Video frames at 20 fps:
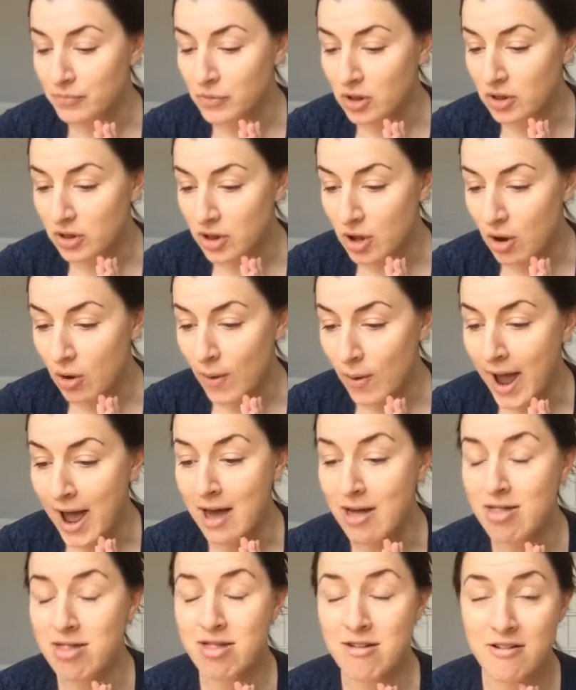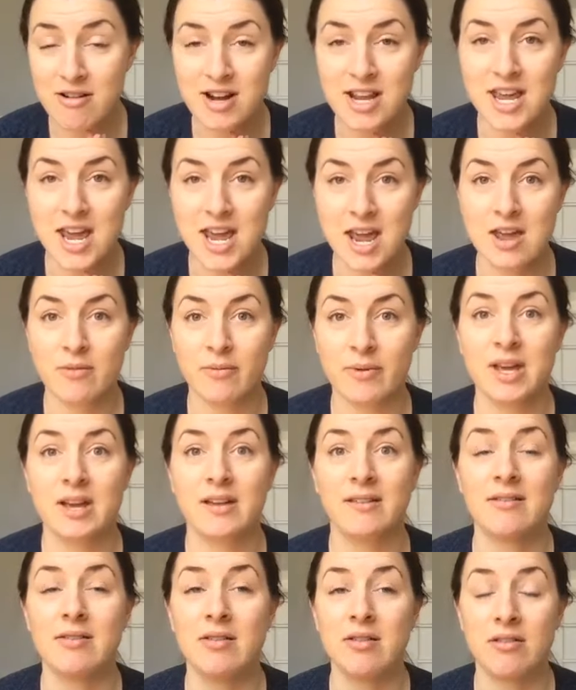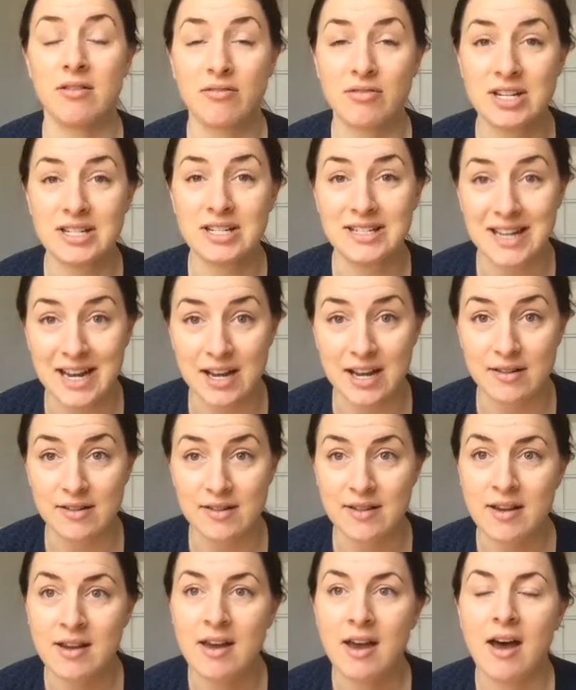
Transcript: So at 38 weeks and 3 days,